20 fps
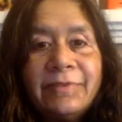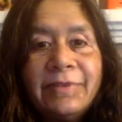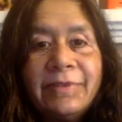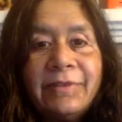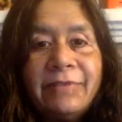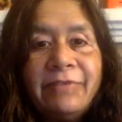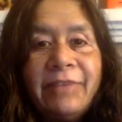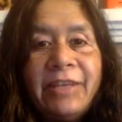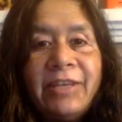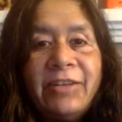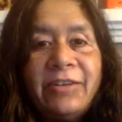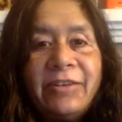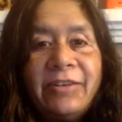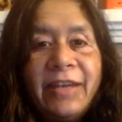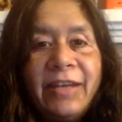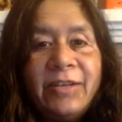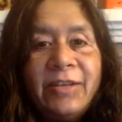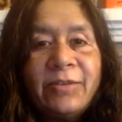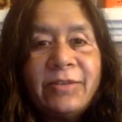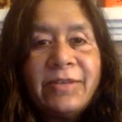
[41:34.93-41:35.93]
when you're
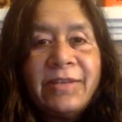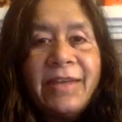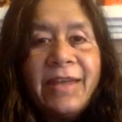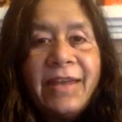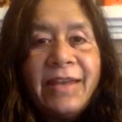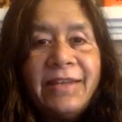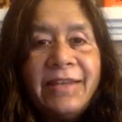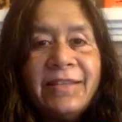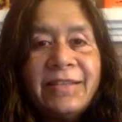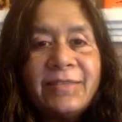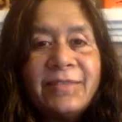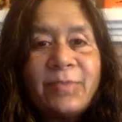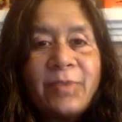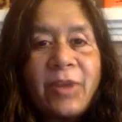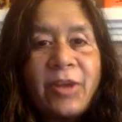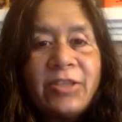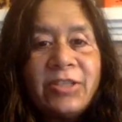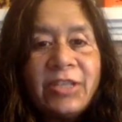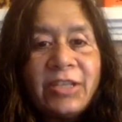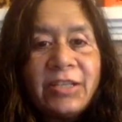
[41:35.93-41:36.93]
trying to get this
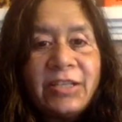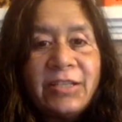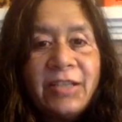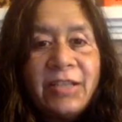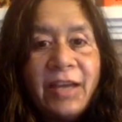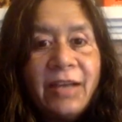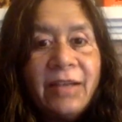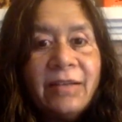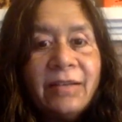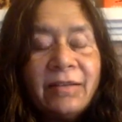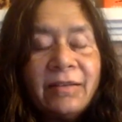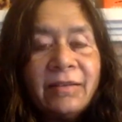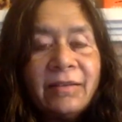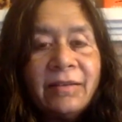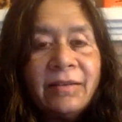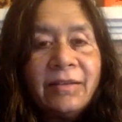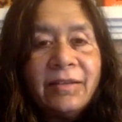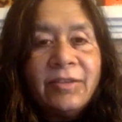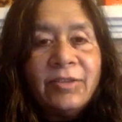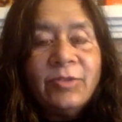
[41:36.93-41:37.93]
project done,
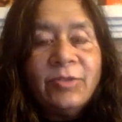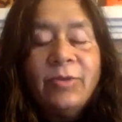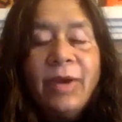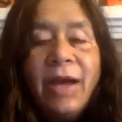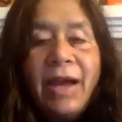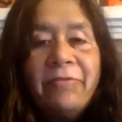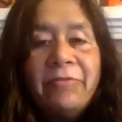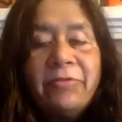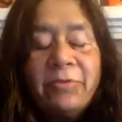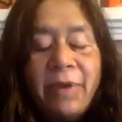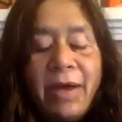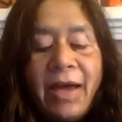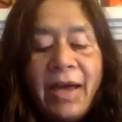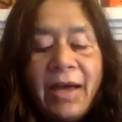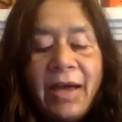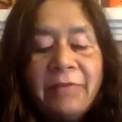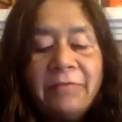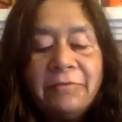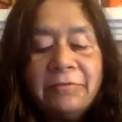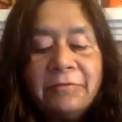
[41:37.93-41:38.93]
you have to
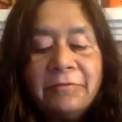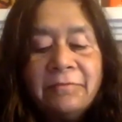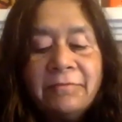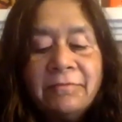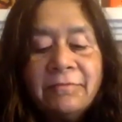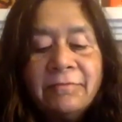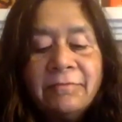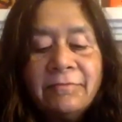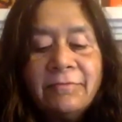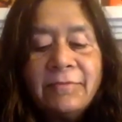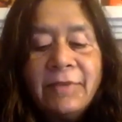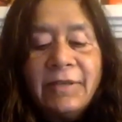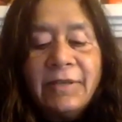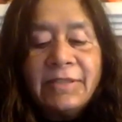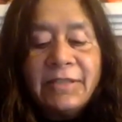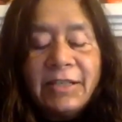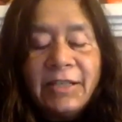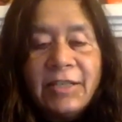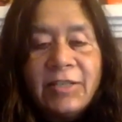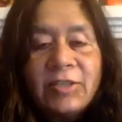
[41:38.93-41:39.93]
have a
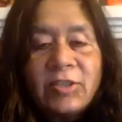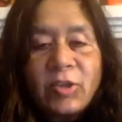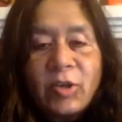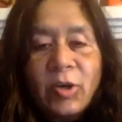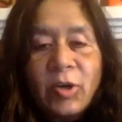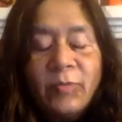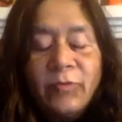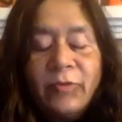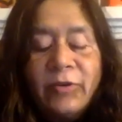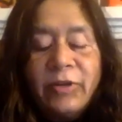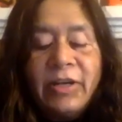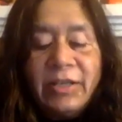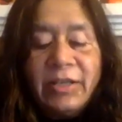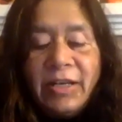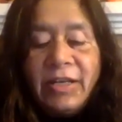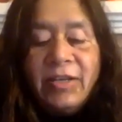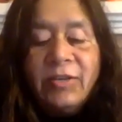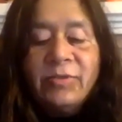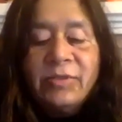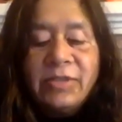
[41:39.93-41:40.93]
certain scope for it.
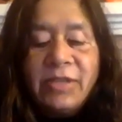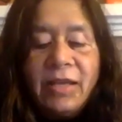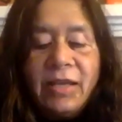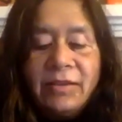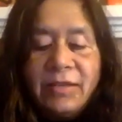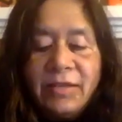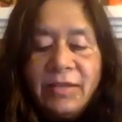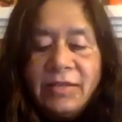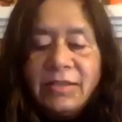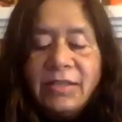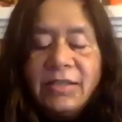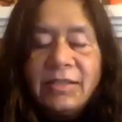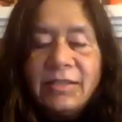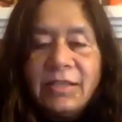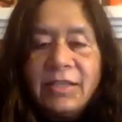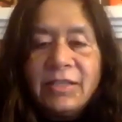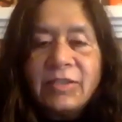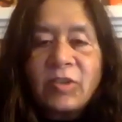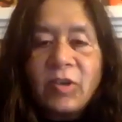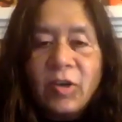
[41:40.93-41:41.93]
Did you say this is
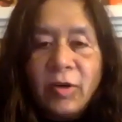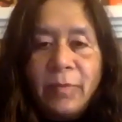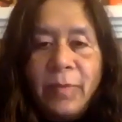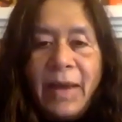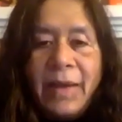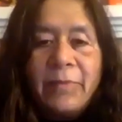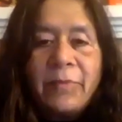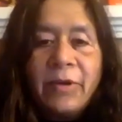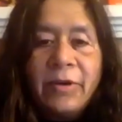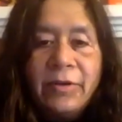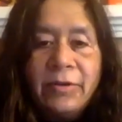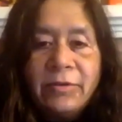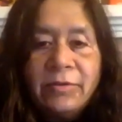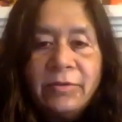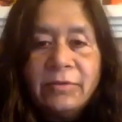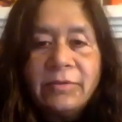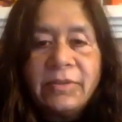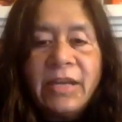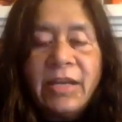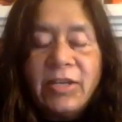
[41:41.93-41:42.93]
the scope? I'm going
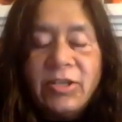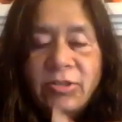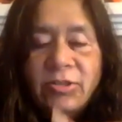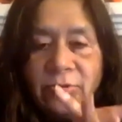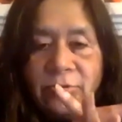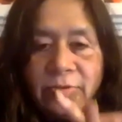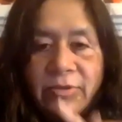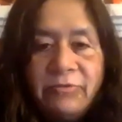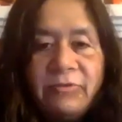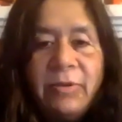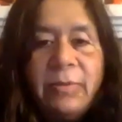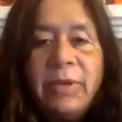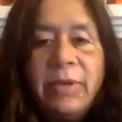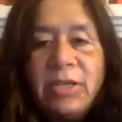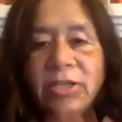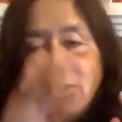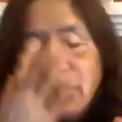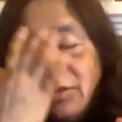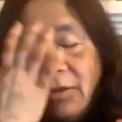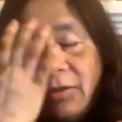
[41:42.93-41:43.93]
to get you
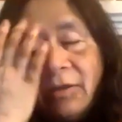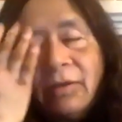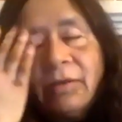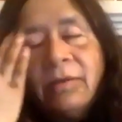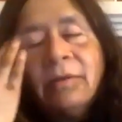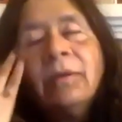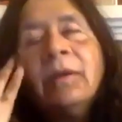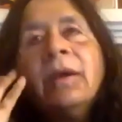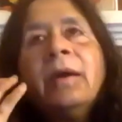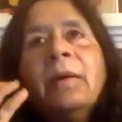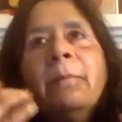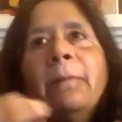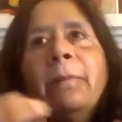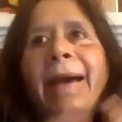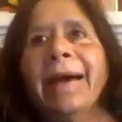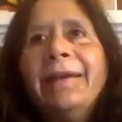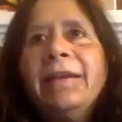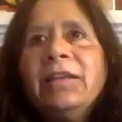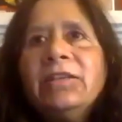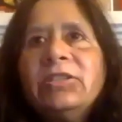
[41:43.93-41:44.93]
information on
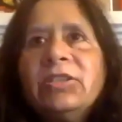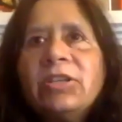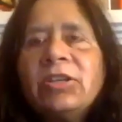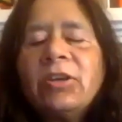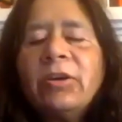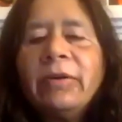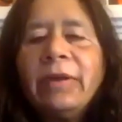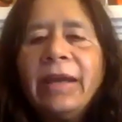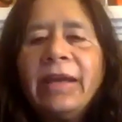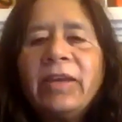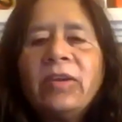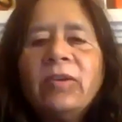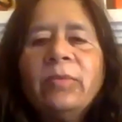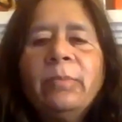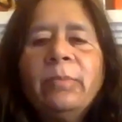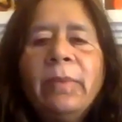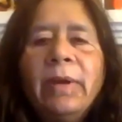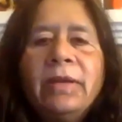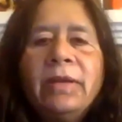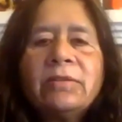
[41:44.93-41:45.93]
managing your
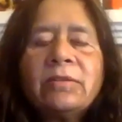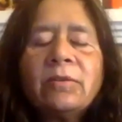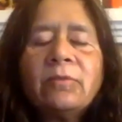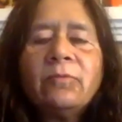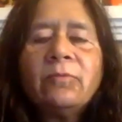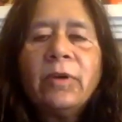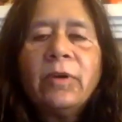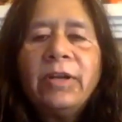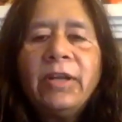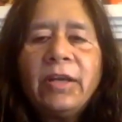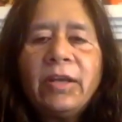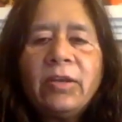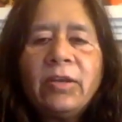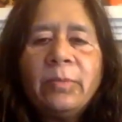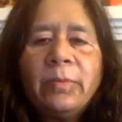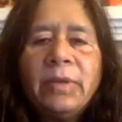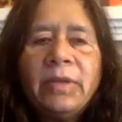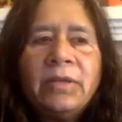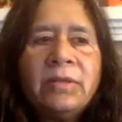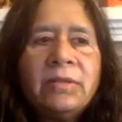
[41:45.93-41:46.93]
equipments, or what
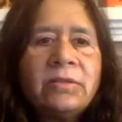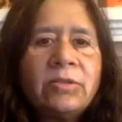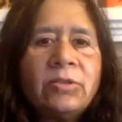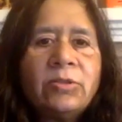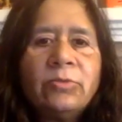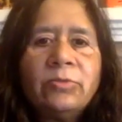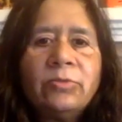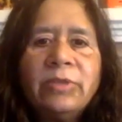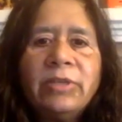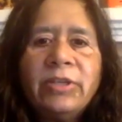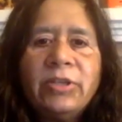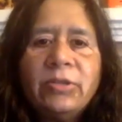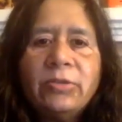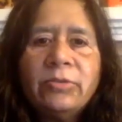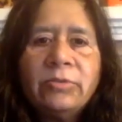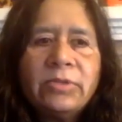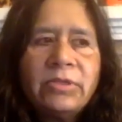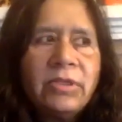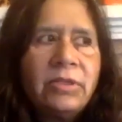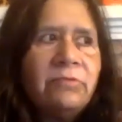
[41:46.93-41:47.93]
equipments you would
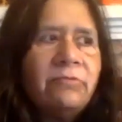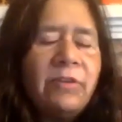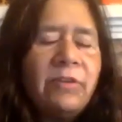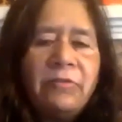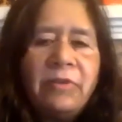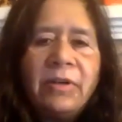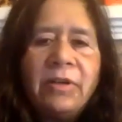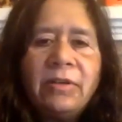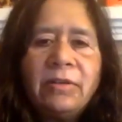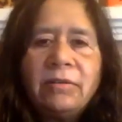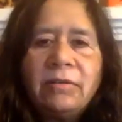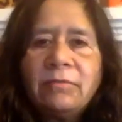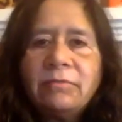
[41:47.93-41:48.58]
use in different